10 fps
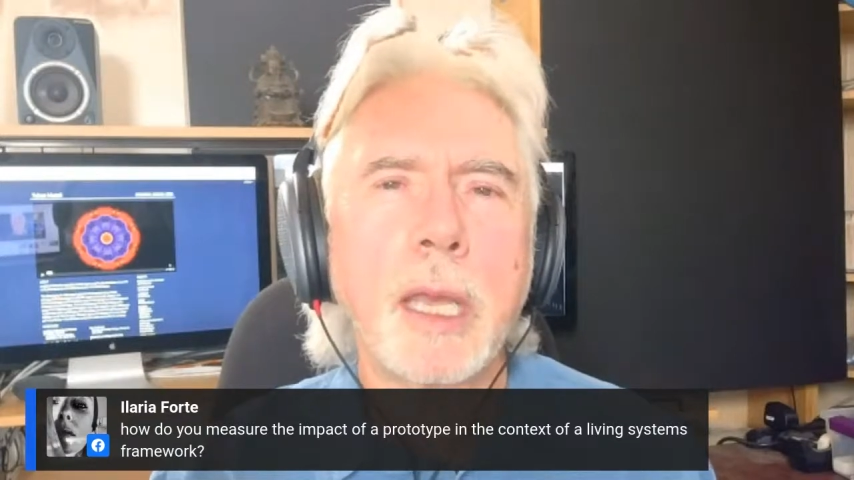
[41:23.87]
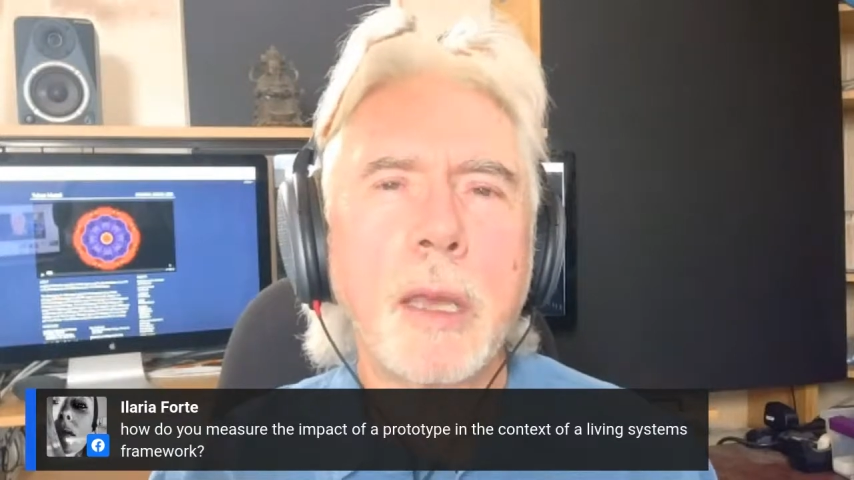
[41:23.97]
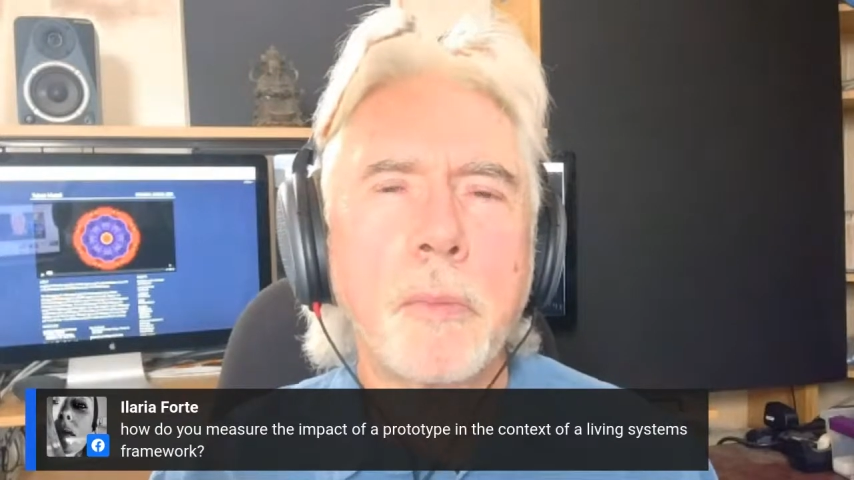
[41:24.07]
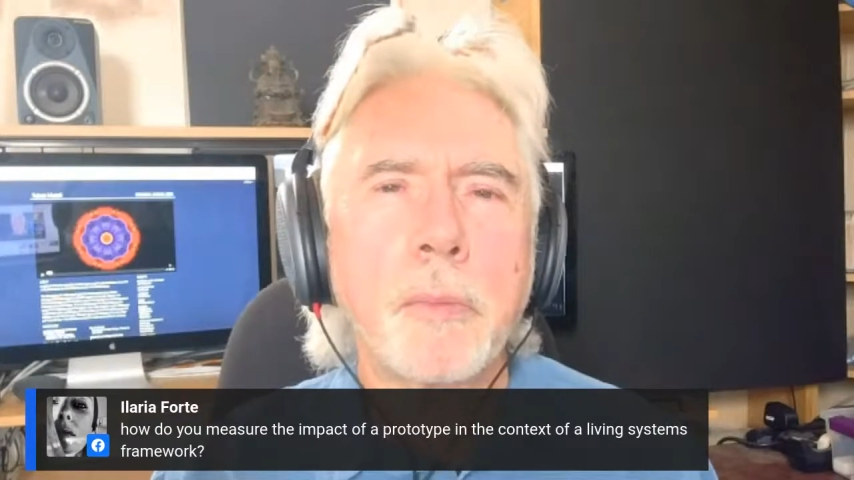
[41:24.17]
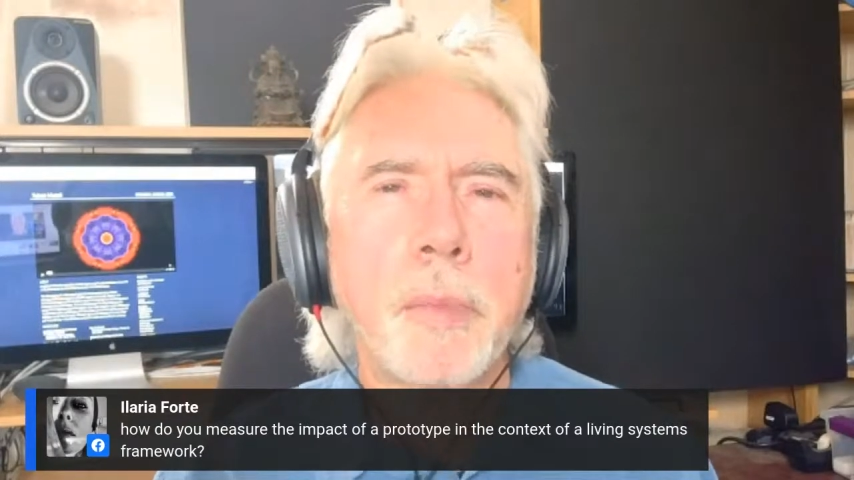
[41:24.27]

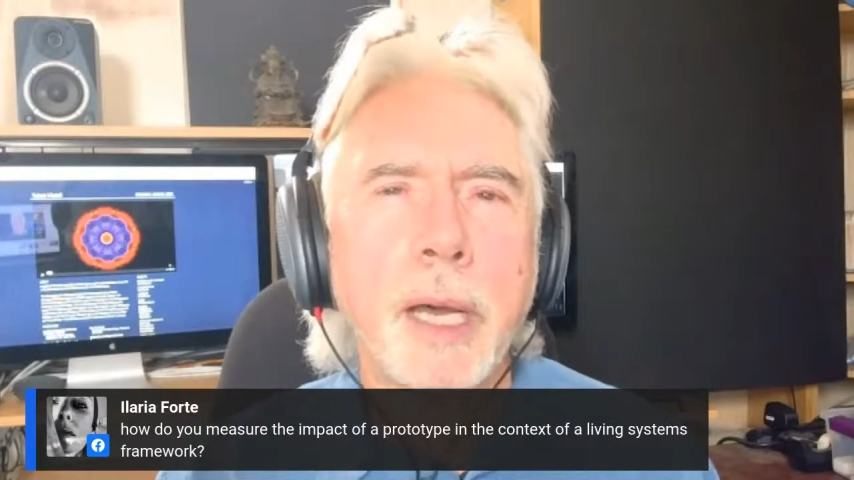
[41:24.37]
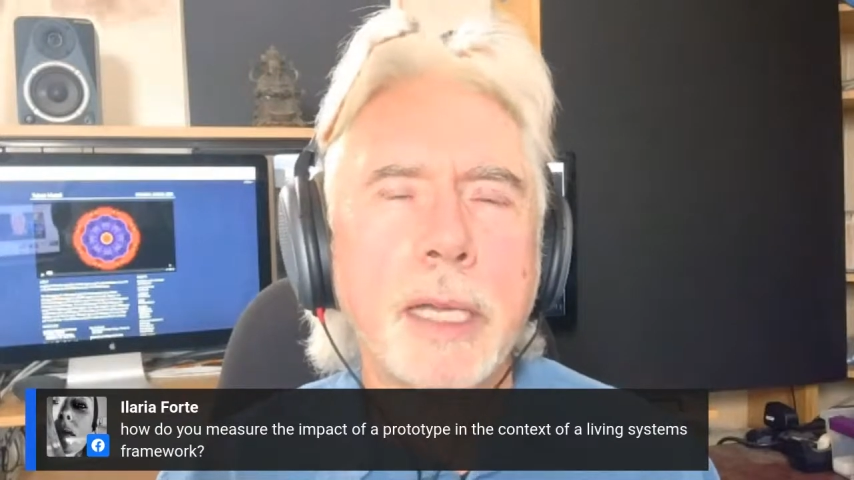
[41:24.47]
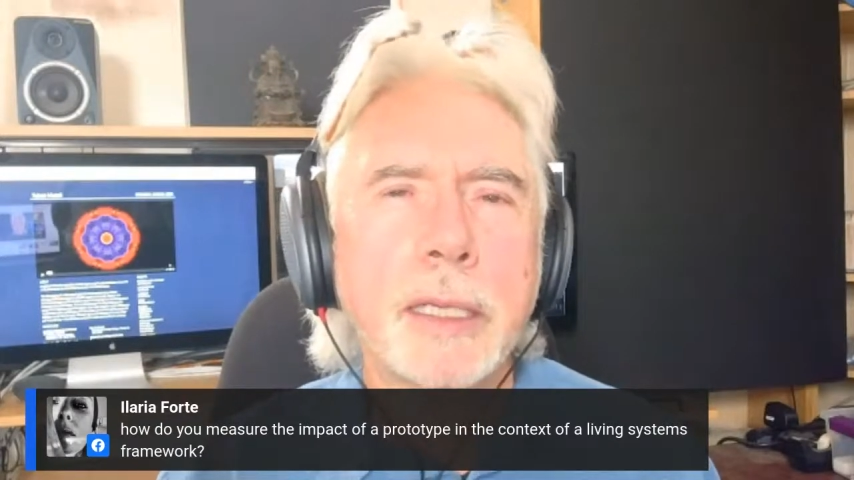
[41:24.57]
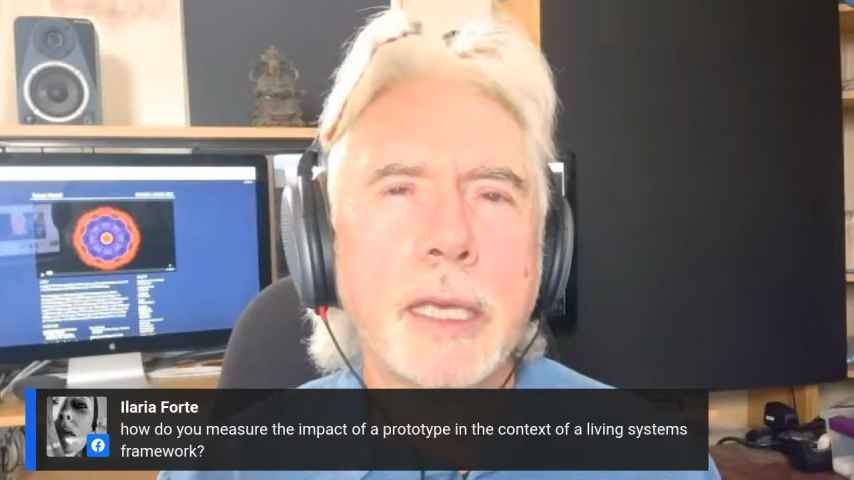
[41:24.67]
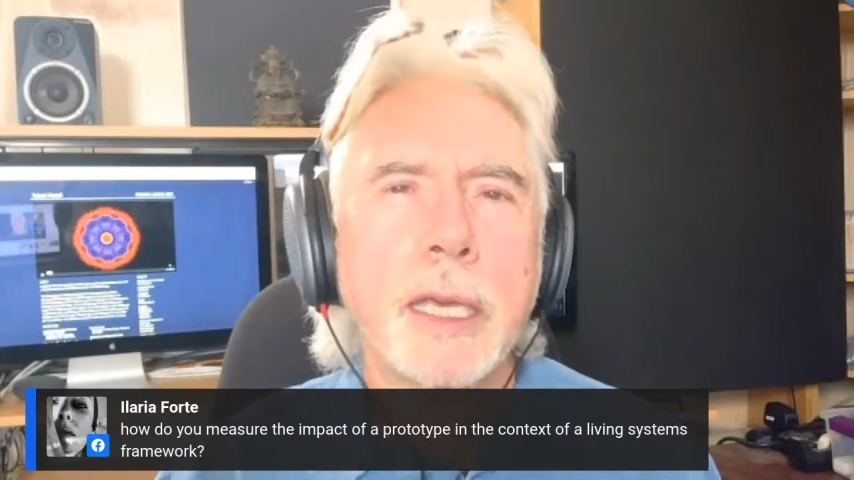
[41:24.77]

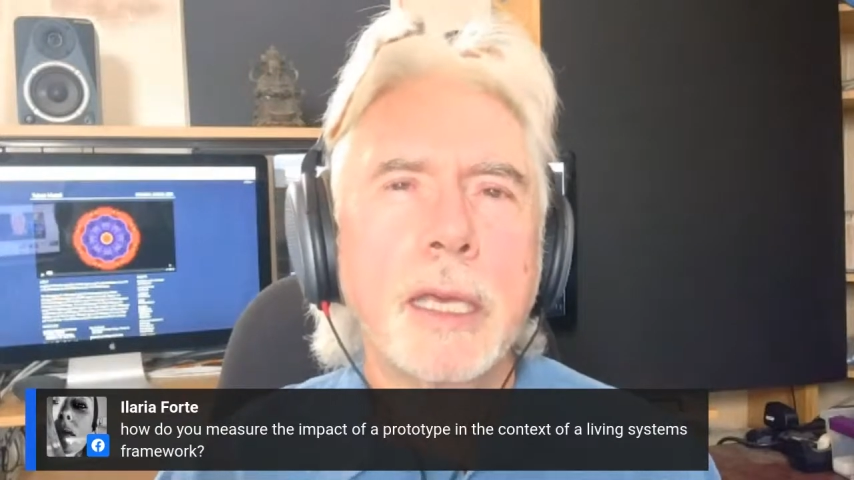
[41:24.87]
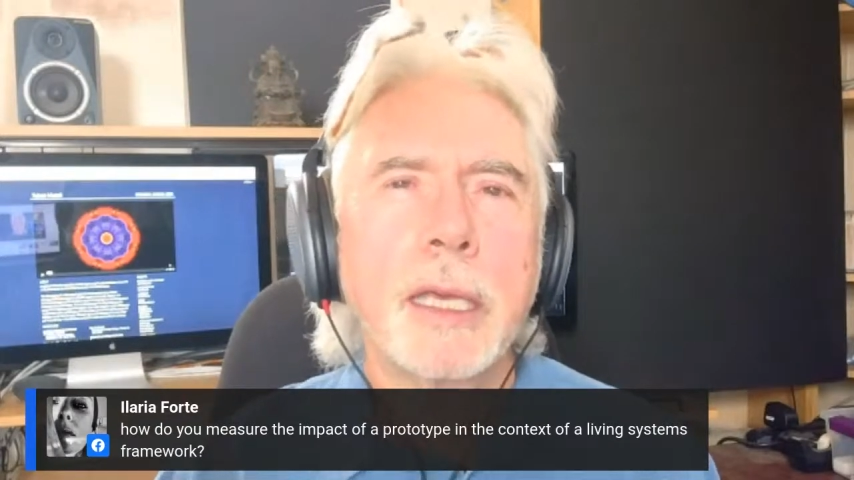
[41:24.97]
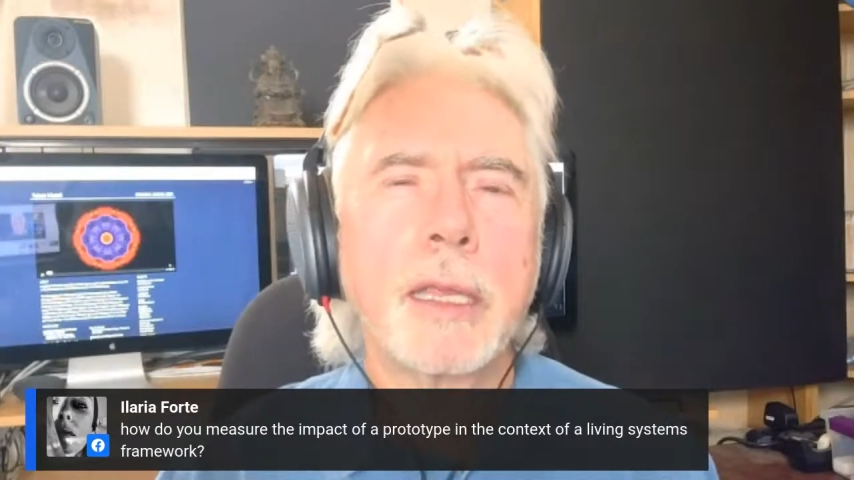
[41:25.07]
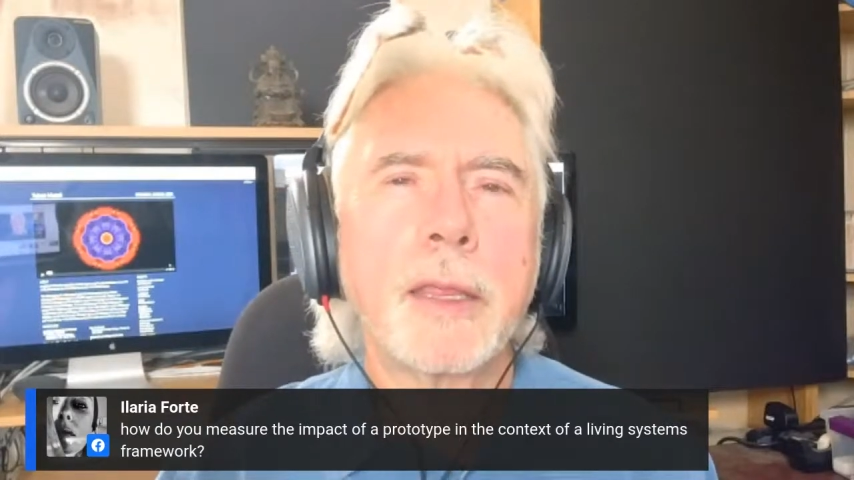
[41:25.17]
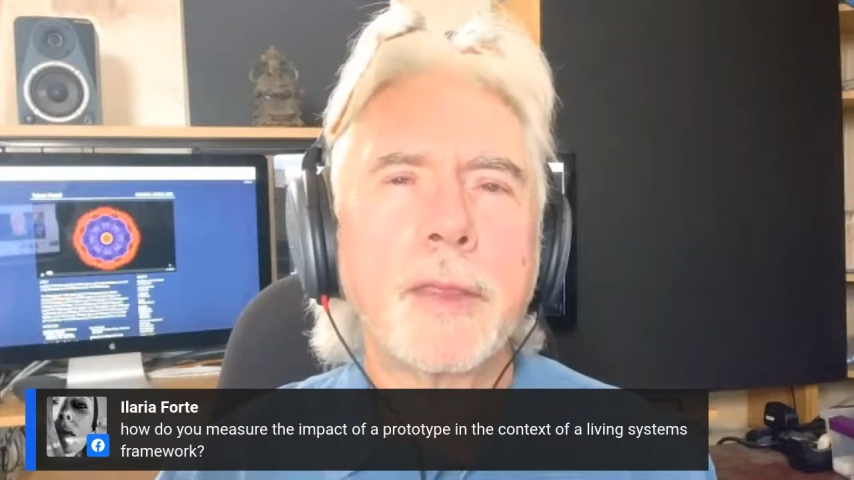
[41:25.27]
but
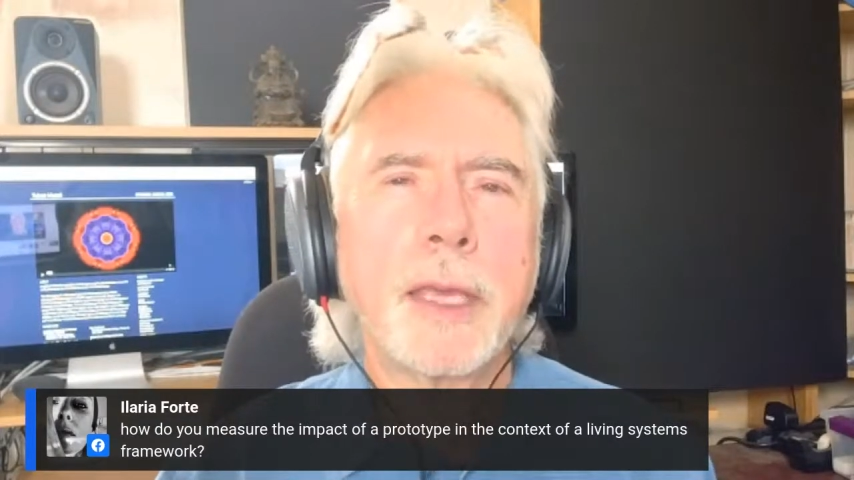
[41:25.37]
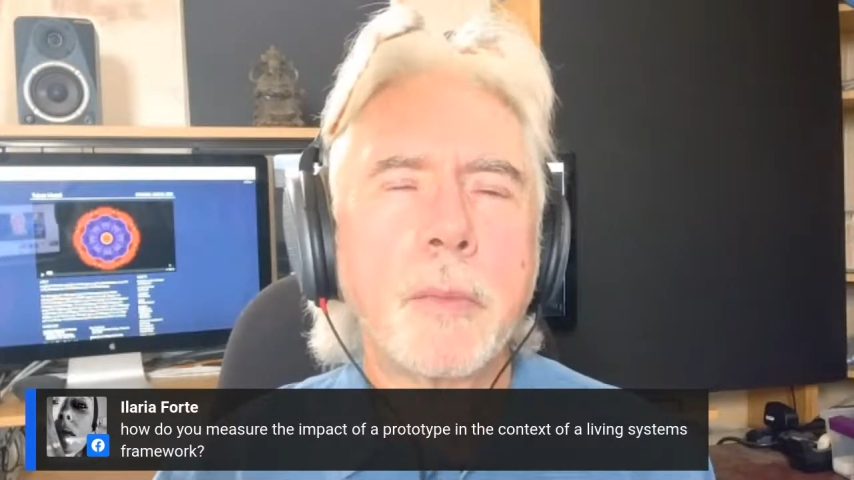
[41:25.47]
think